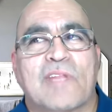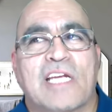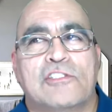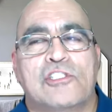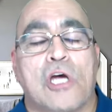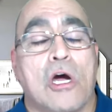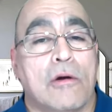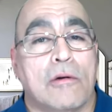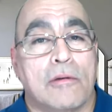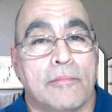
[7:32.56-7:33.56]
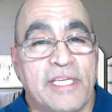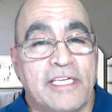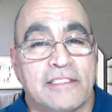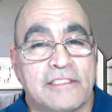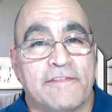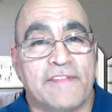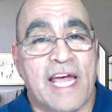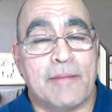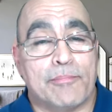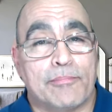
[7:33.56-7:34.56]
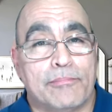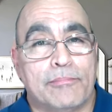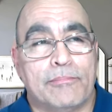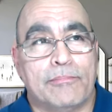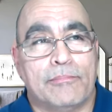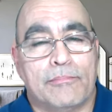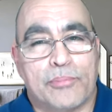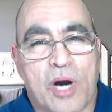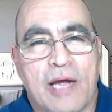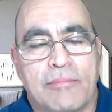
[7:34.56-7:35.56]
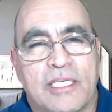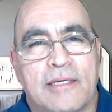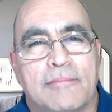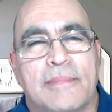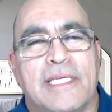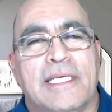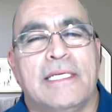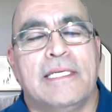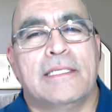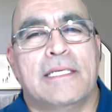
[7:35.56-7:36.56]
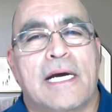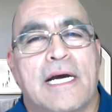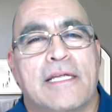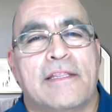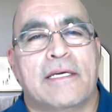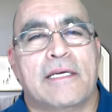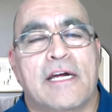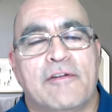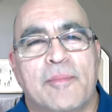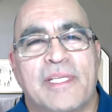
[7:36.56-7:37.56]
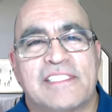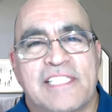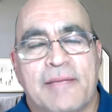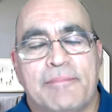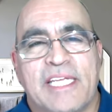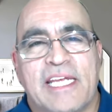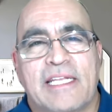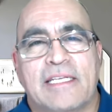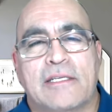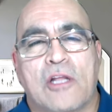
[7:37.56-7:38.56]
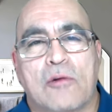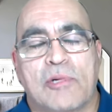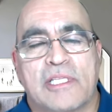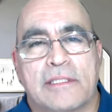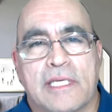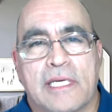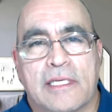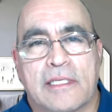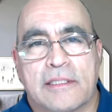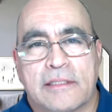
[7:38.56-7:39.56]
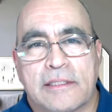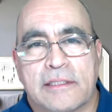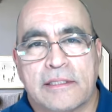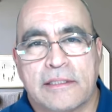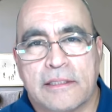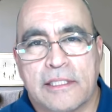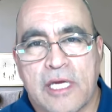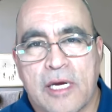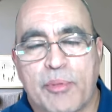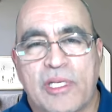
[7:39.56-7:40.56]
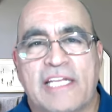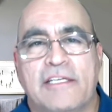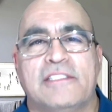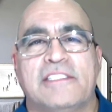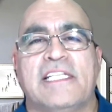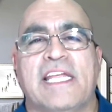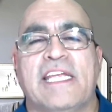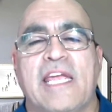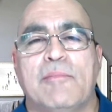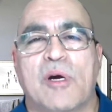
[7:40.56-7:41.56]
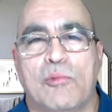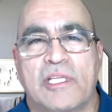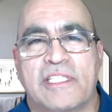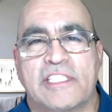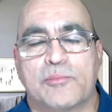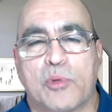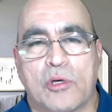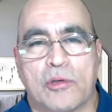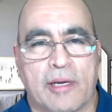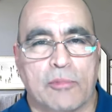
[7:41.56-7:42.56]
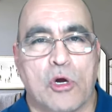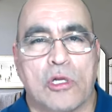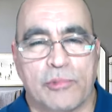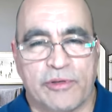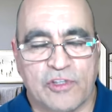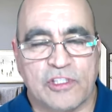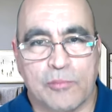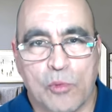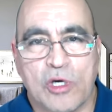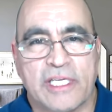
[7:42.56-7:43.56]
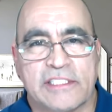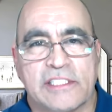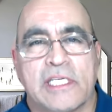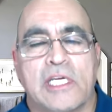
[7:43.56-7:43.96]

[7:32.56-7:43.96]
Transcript: So because of that problem, the government stepped in along with a couple lenders, and they came up with this program called reverse mortgage,